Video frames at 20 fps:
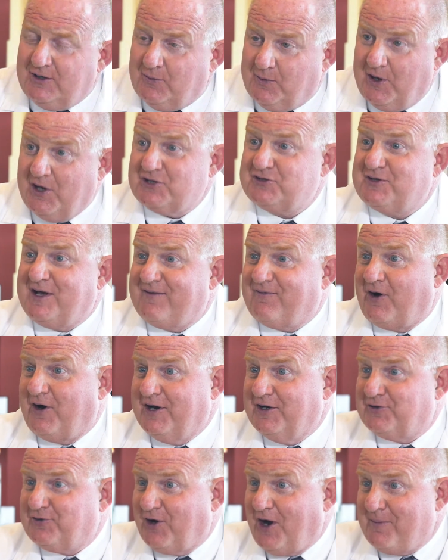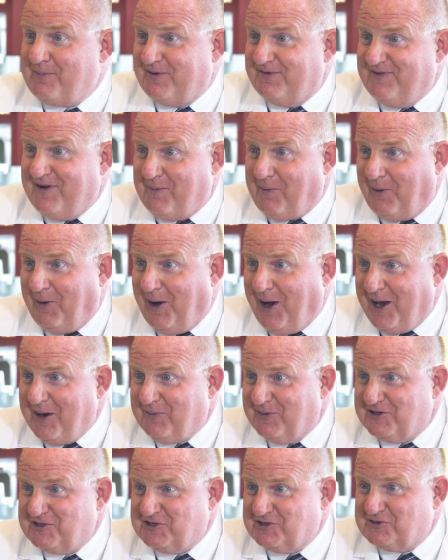We also have our intraoperative MRI,
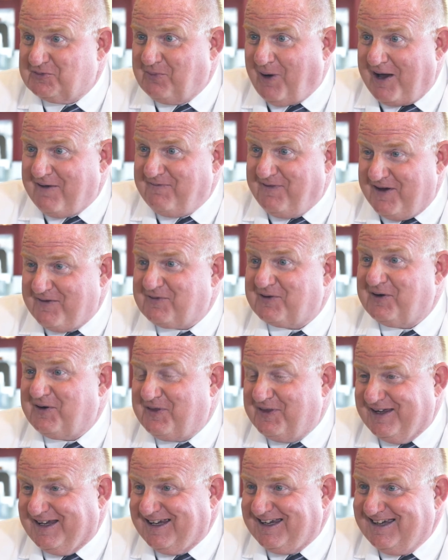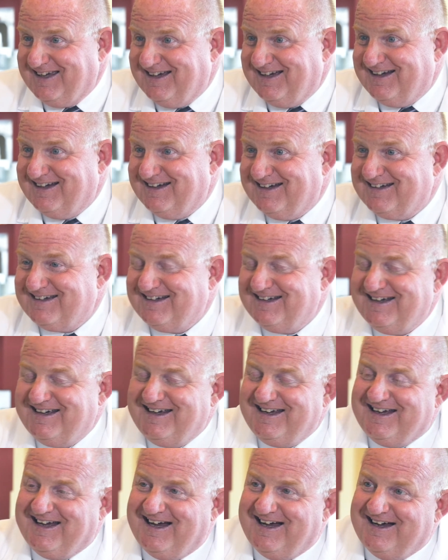which is my favorite thing,
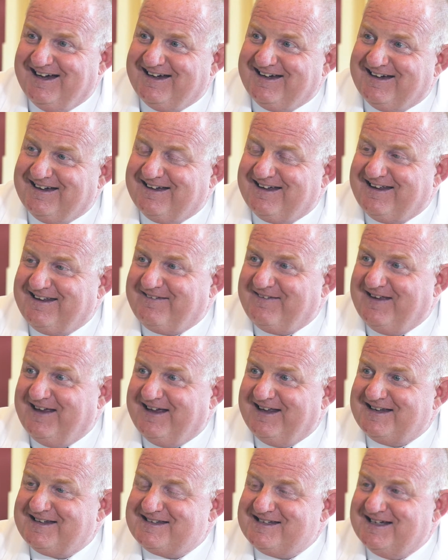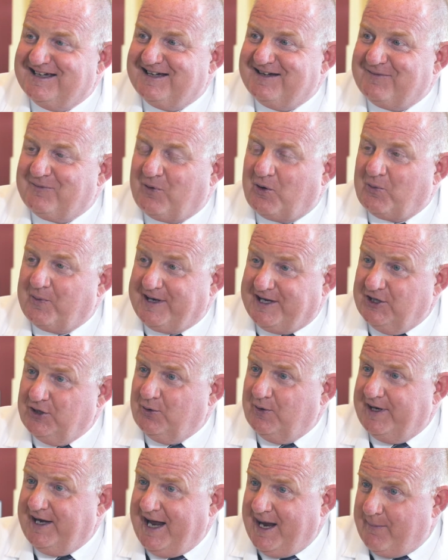where we can
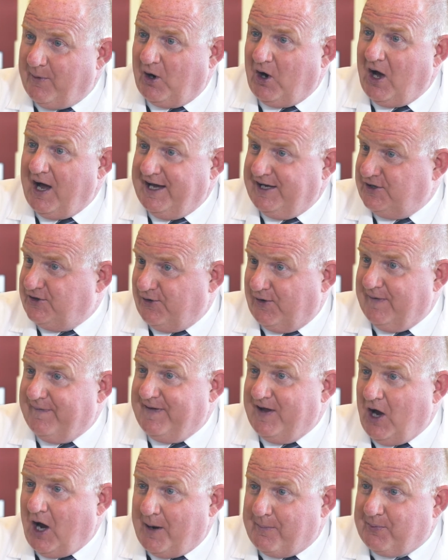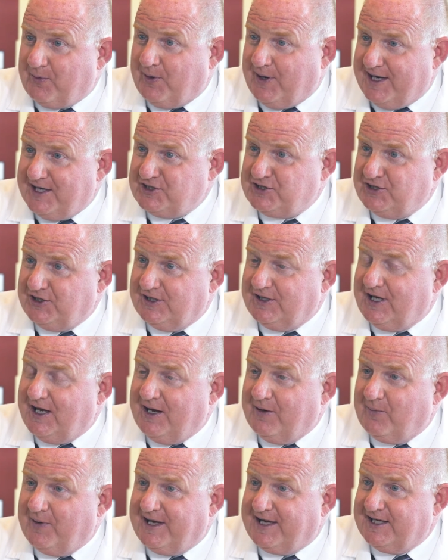do an MRI during the operation
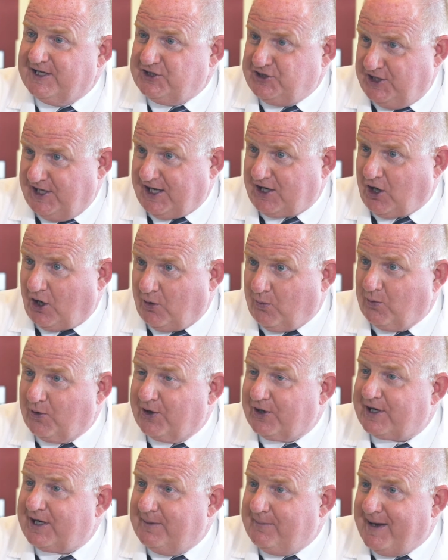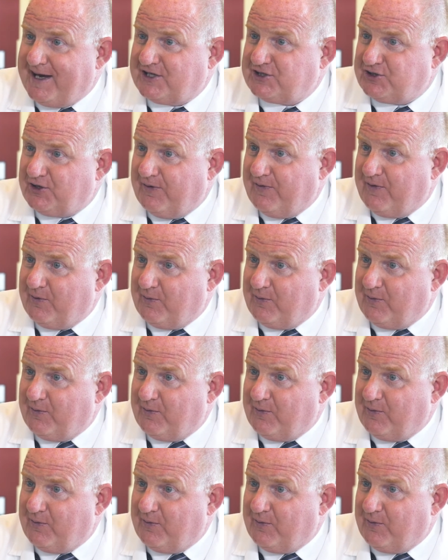and we can check our work and make sure that